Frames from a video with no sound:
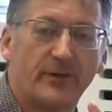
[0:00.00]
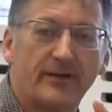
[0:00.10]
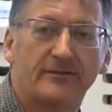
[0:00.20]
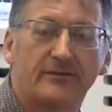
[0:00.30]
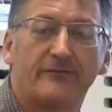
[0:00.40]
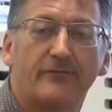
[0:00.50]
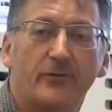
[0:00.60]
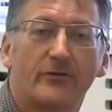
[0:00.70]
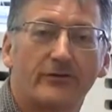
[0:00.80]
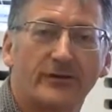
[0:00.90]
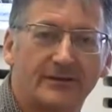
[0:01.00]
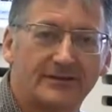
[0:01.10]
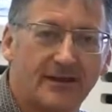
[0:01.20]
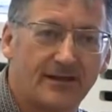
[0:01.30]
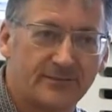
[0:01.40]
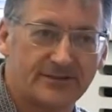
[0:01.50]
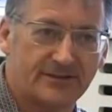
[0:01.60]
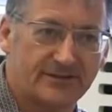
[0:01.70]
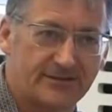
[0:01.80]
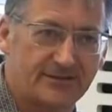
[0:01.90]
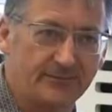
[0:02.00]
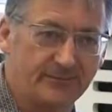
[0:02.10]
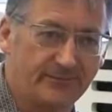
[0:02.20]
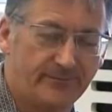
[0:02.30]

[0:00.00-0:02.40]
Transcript: better for the exam system,